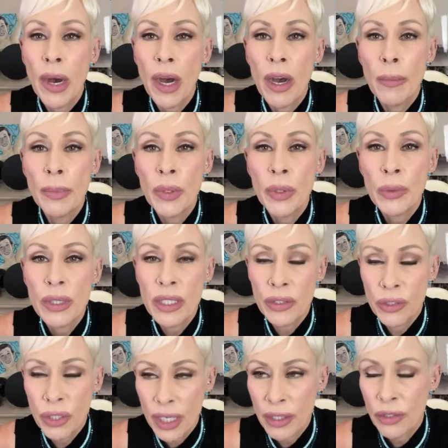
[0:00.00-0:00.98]
Bob, who was
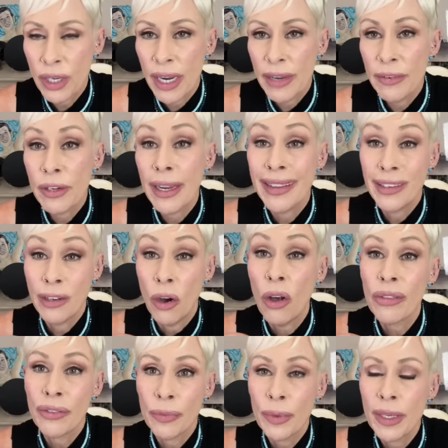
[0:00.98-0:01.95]
a truck driver, and
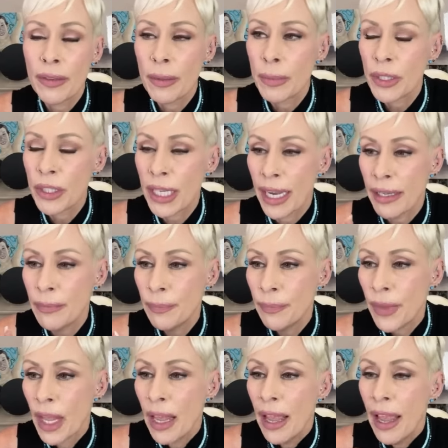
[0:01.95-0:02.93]
all three of them are dead.